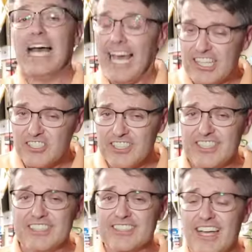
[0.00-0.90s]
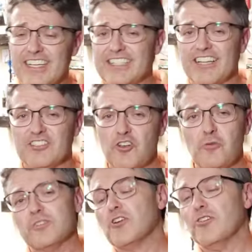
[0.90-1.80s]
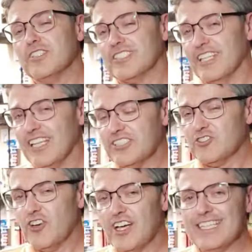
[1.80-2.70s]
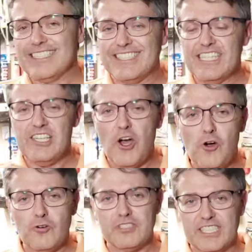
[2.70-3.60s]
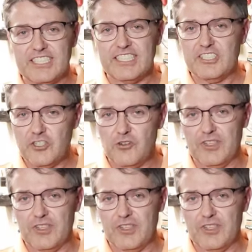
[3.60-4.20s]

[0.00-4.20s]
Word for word: Actually, this tiny telescope is called the Celestron CO62,